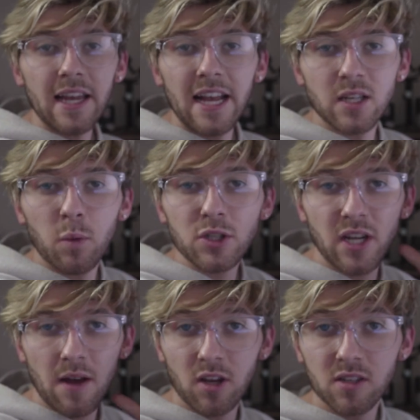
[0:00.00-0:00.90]
Okay, so once
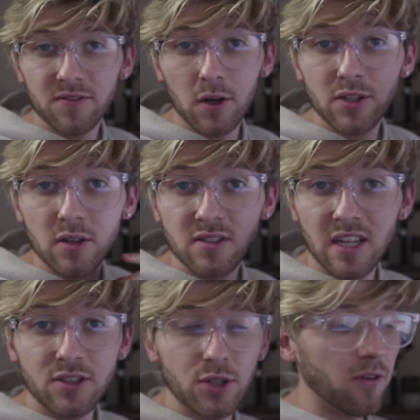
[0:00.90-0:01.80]
you have those photos
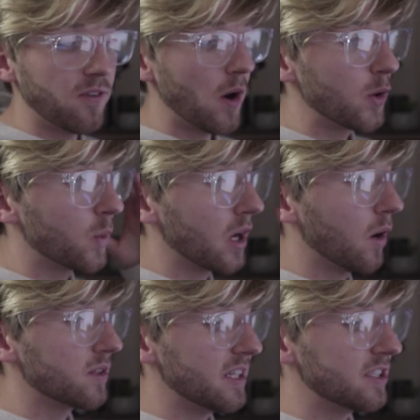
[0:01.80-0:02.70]
sent to your phone, you wanna
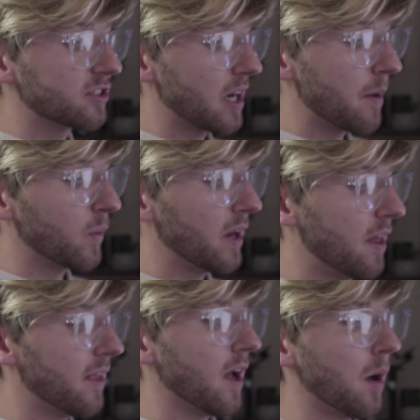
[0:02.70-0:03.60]
go onto Instagram, you wanna
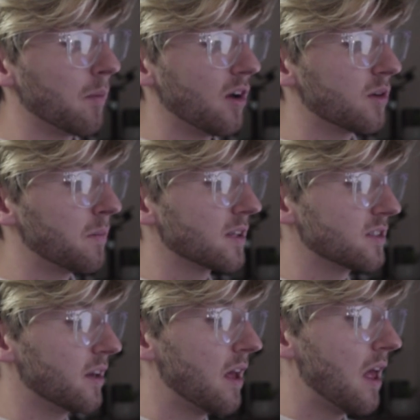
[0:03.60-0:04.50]
hit the upload
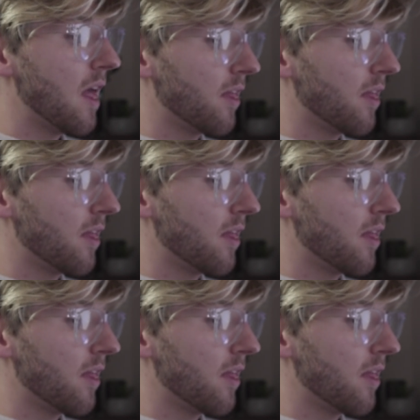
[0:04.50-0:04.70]
button.